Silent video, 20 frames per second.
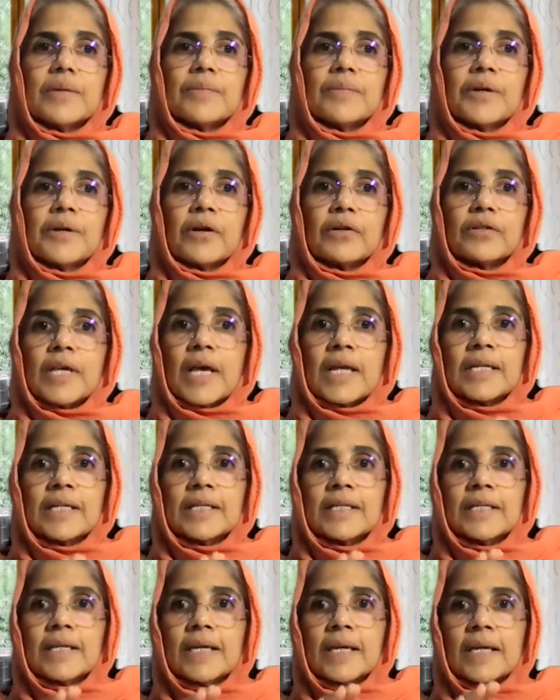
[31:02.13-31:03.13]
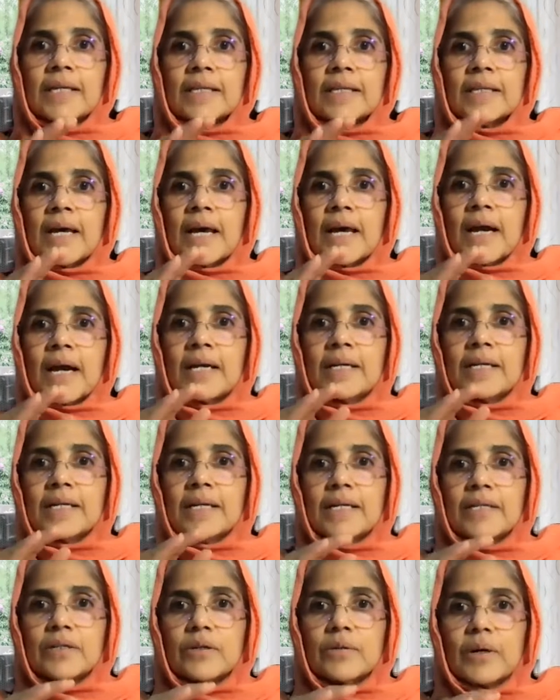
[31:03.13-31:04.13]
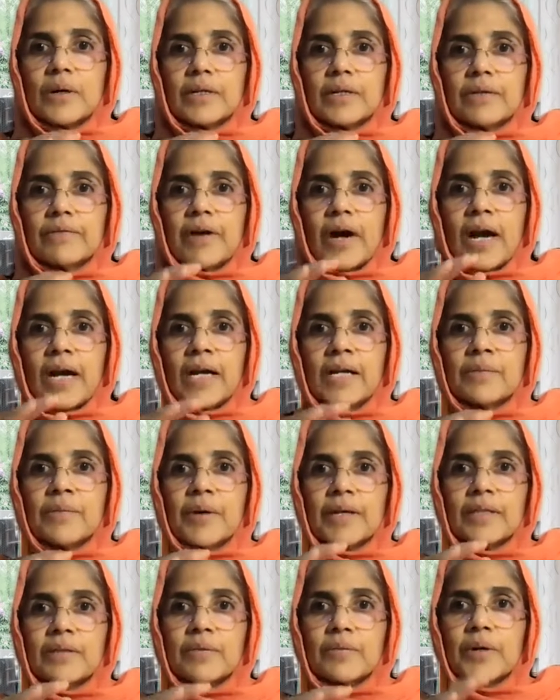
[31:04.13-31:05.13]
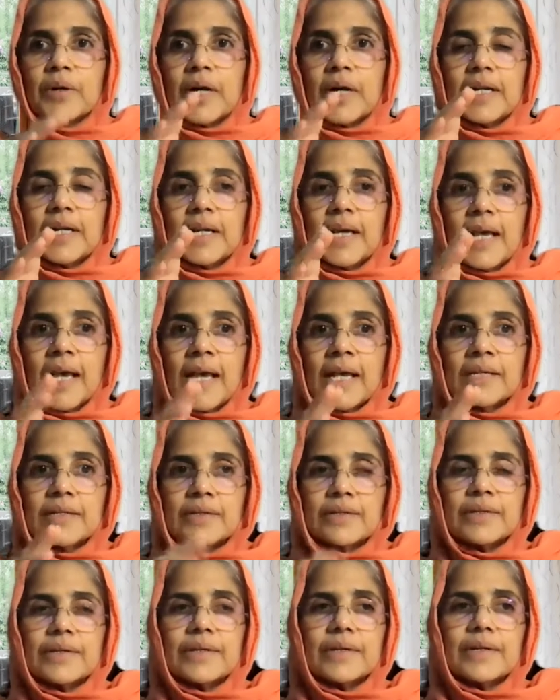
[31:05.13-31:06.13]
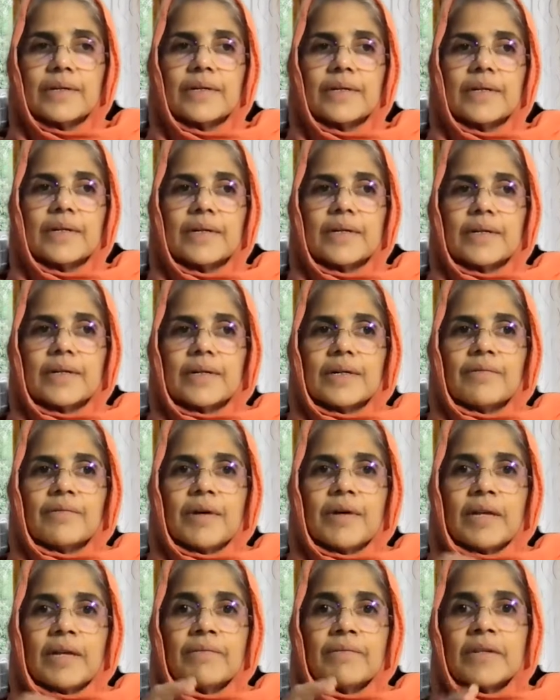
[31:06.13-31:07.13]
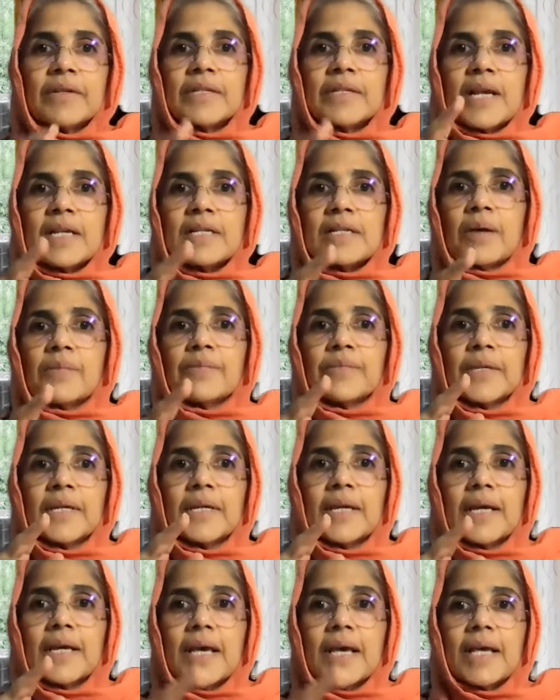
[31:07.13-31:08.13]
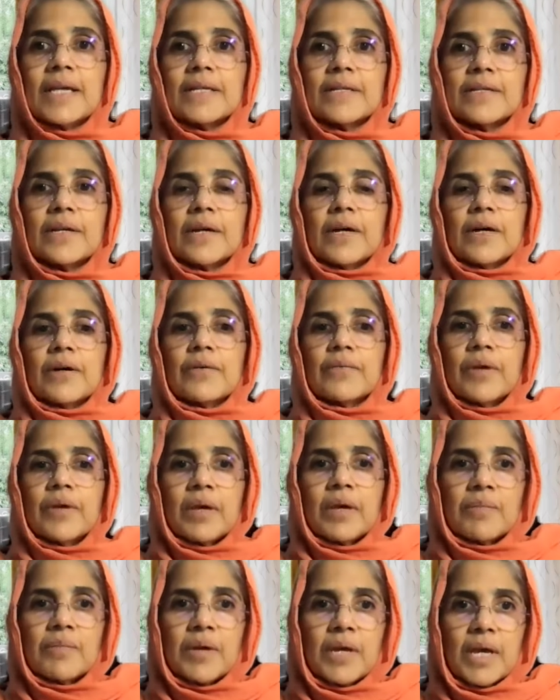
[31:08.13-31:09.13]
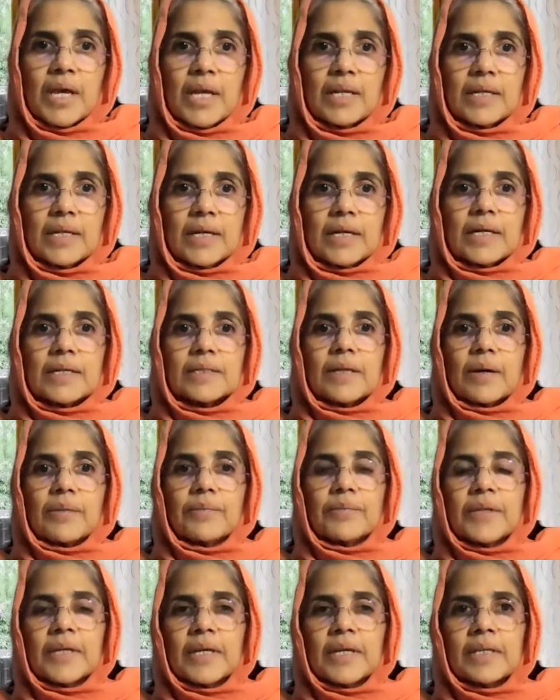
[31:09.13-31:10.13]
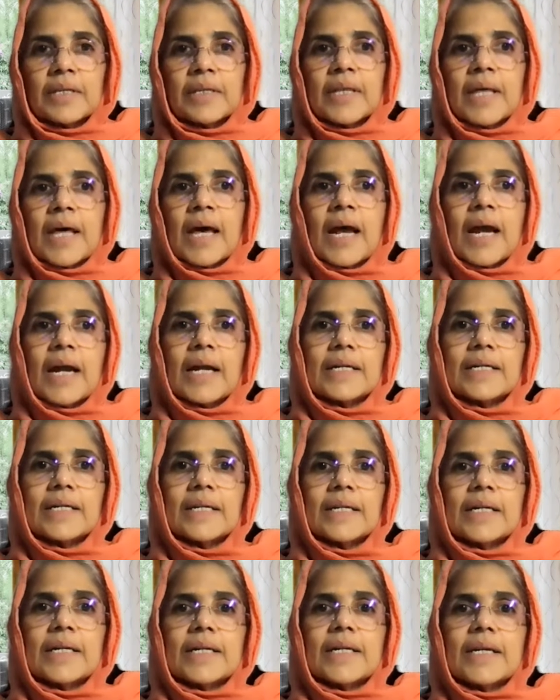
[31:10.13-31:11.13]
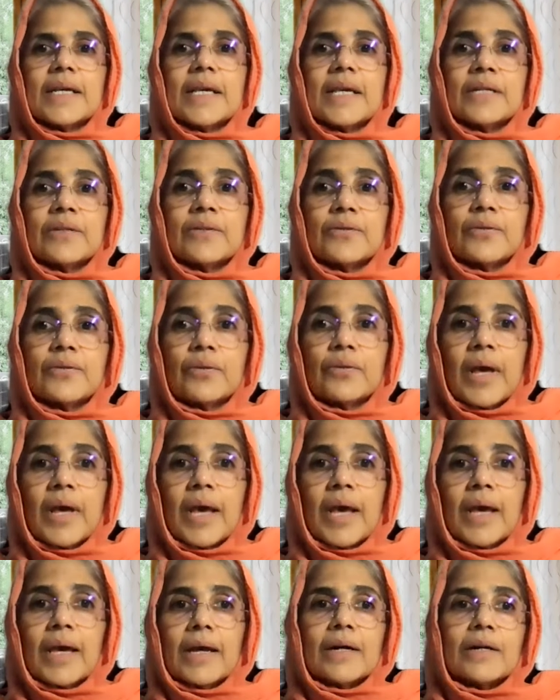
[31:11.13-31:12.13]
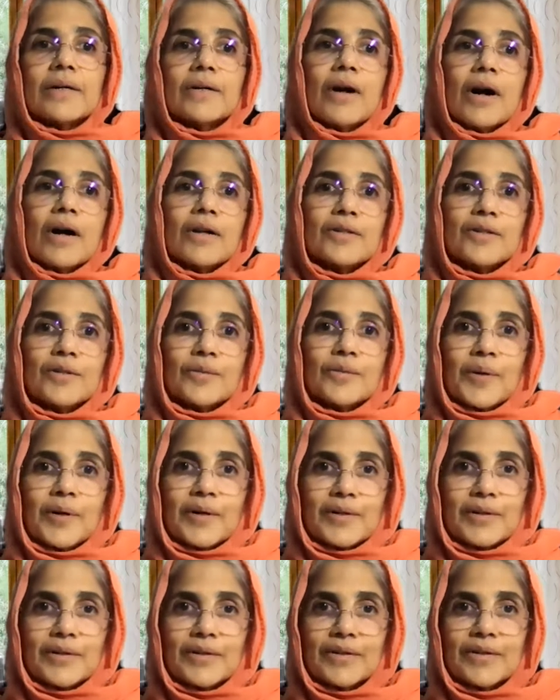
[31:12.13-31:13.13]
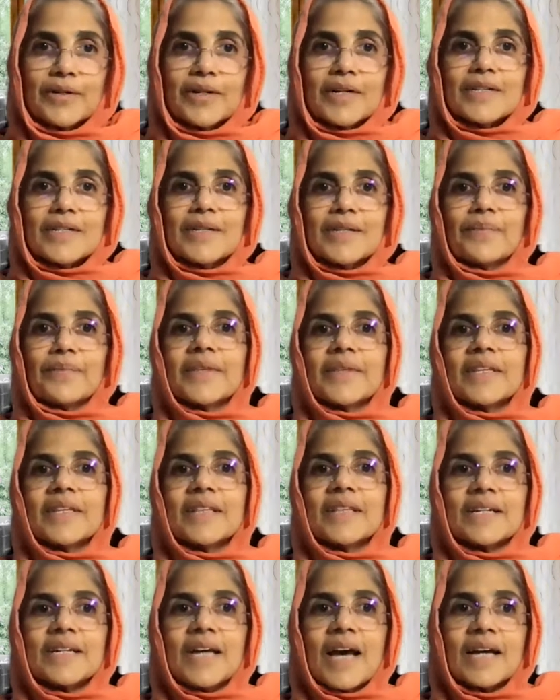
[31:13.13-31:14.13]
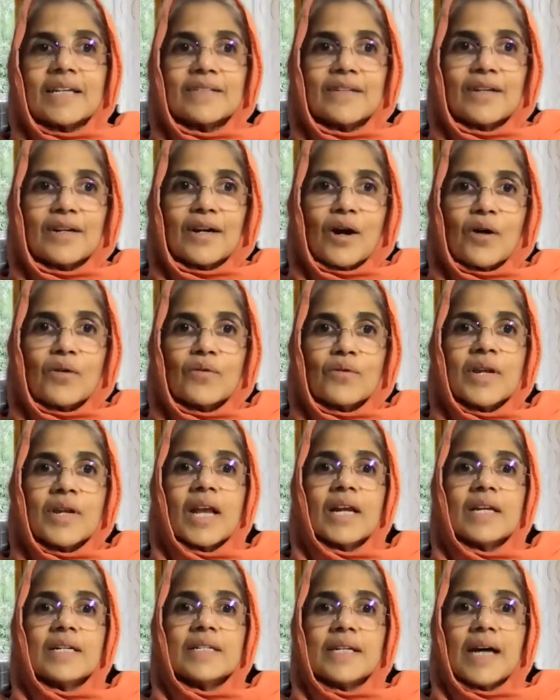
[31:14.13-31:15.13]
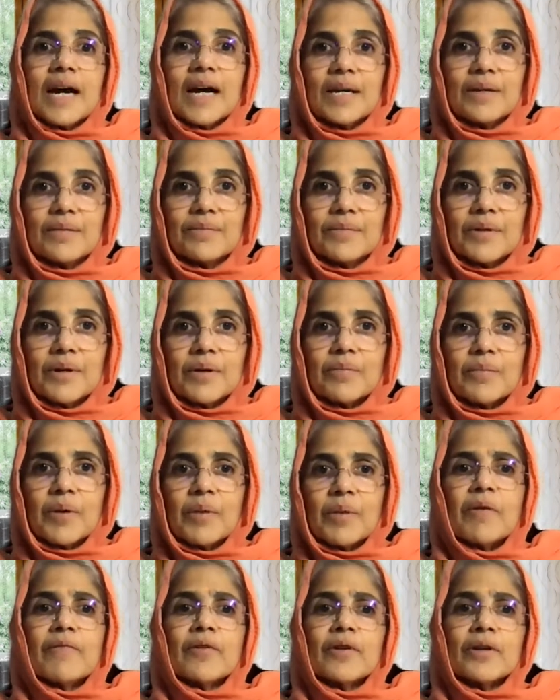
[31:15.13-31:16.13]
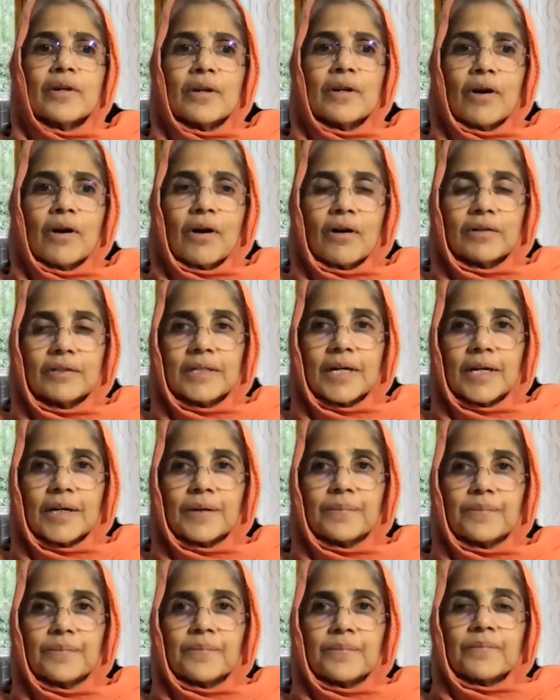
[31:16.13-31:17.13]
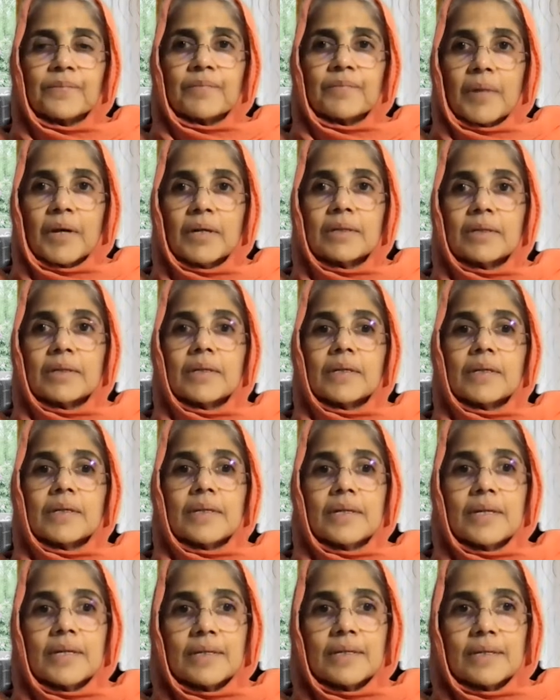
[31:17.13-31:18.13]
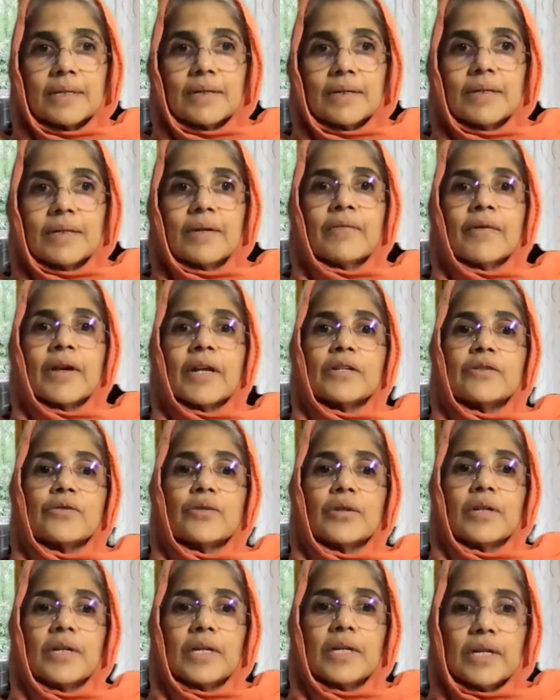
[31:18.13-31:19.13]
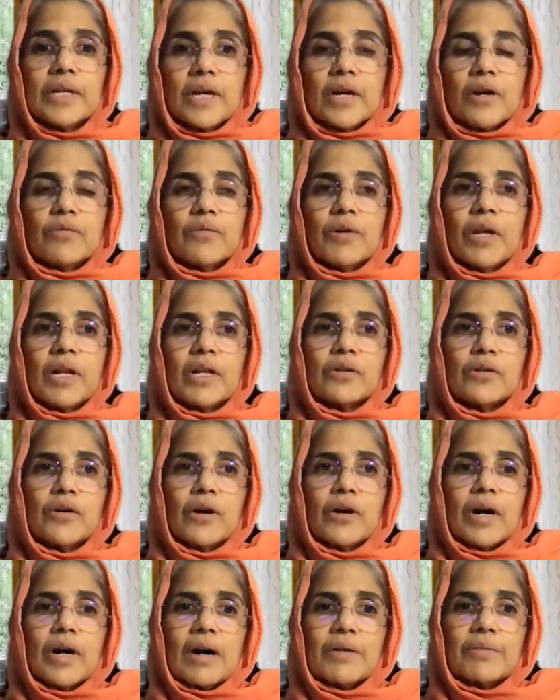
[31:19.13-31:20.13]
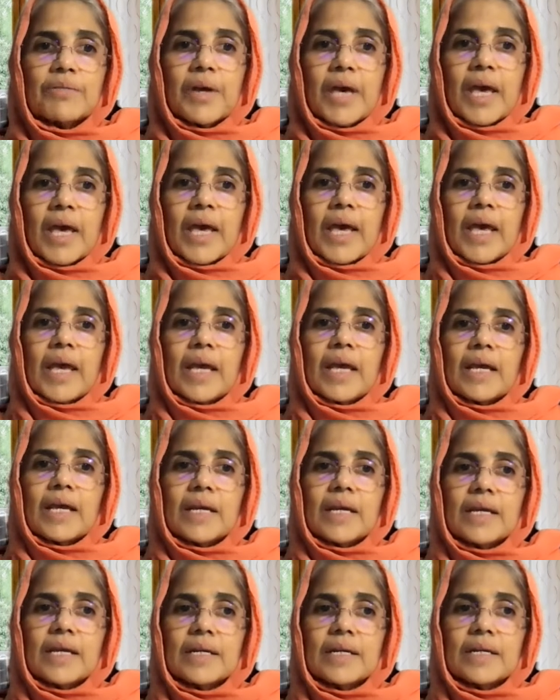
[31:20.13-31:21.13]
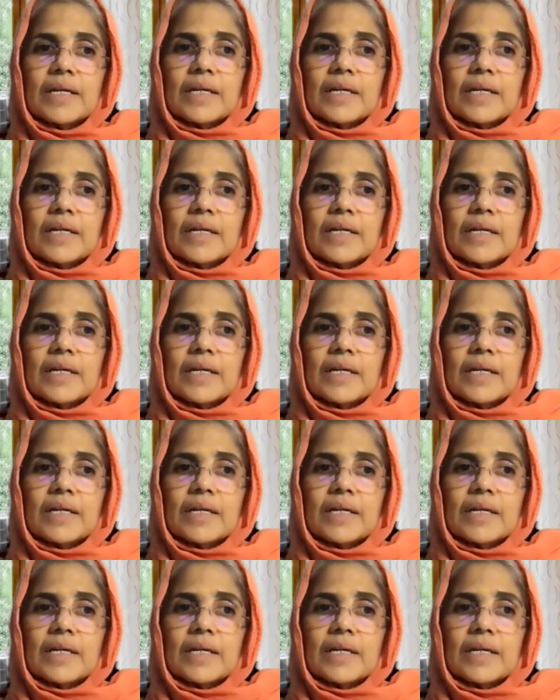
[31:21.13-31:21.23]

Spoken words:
Because anything that is qualified by the word is, when we say something is, we mean something that is today, gone tomorrow, something that hangs around in time, maybe for a long time, but eventually will go away.